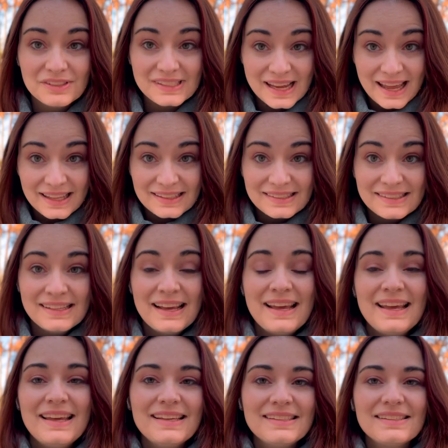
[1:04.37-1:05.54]
tense
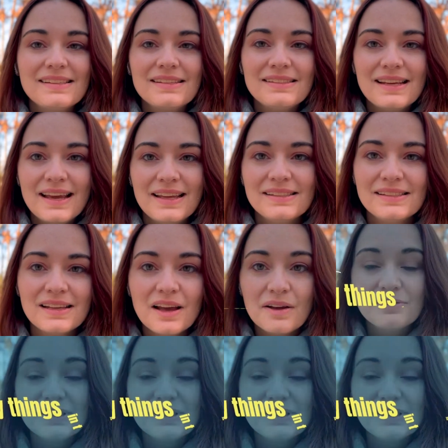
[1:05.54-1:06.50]
is the tense of